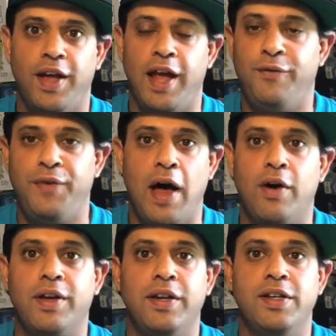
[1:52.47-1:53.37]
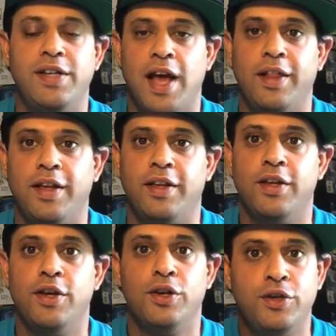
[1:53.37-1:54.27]
and Falcon telling
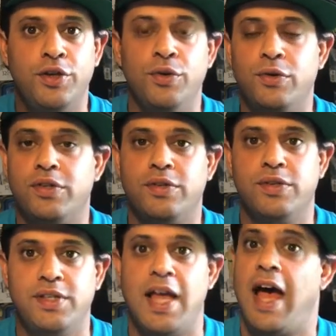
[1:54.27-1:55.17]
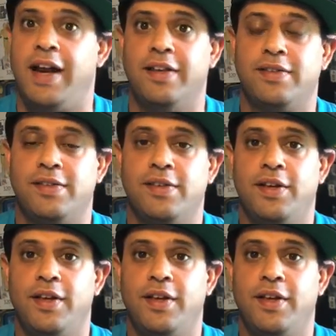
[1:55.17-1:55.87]
Duke's status,